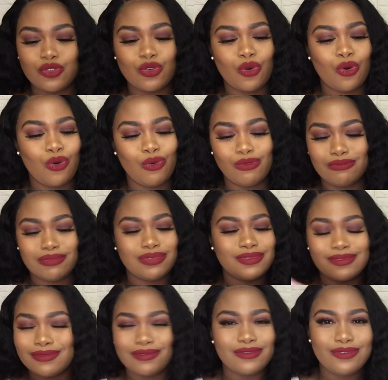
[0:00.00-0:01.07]
so
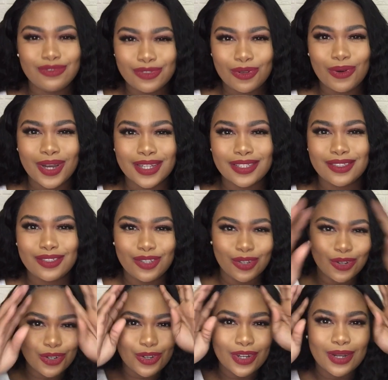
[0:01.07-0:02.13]
you know what,
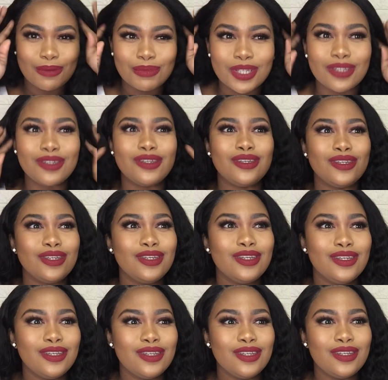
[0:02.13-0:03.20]
you're not gonna be
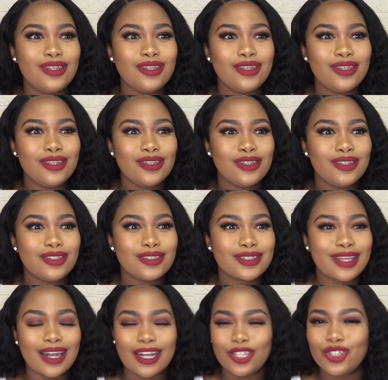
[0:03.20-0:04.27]

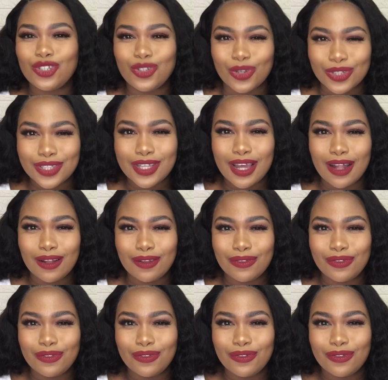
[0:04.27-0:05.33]
scratching
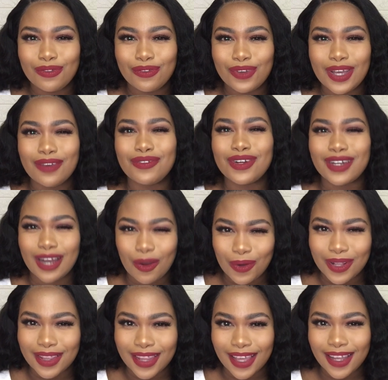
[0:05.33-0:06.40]
yourself every now
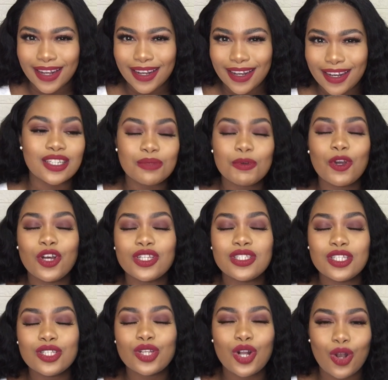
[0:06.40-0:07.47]
and then. Just because
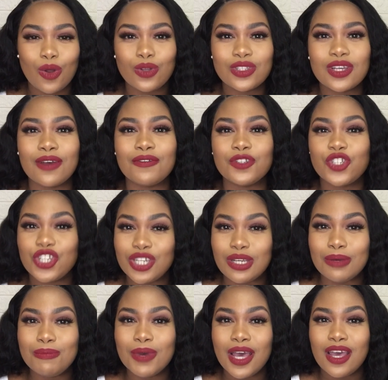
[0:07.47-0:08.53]
these clothes are
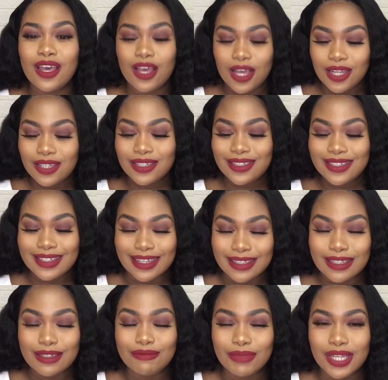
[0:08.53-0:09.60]
cheap
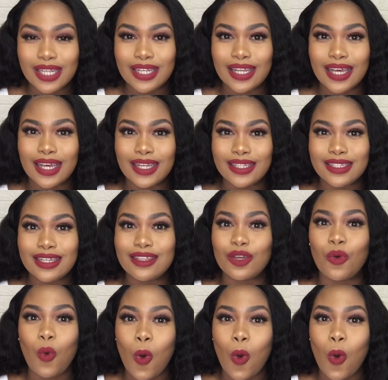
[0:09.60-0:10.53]
doesn't mean that the